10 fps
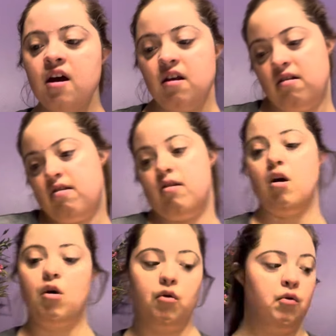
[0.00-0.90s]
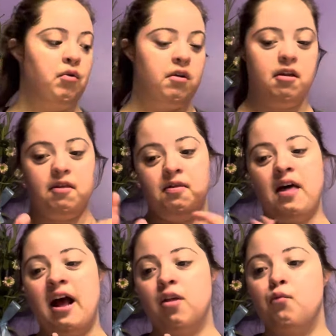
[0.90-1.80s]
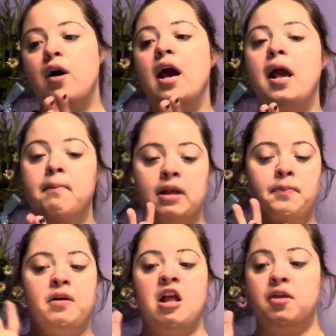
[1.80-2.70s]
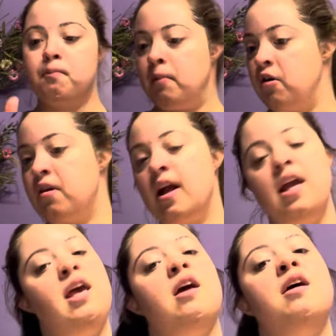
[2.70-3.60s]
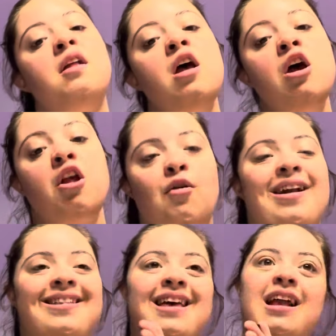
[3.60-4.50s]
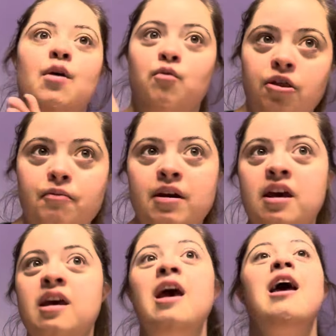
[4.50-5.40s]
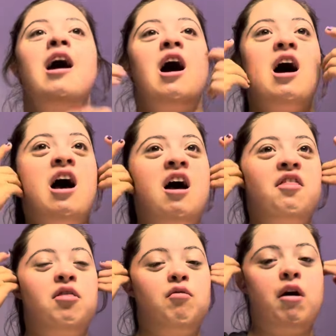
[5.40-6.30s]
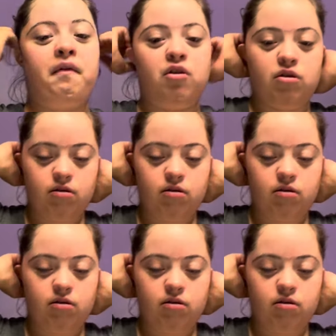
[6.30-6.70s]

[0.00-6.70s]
So that's why I'm keeping as much as I can so I can take it with me throughout the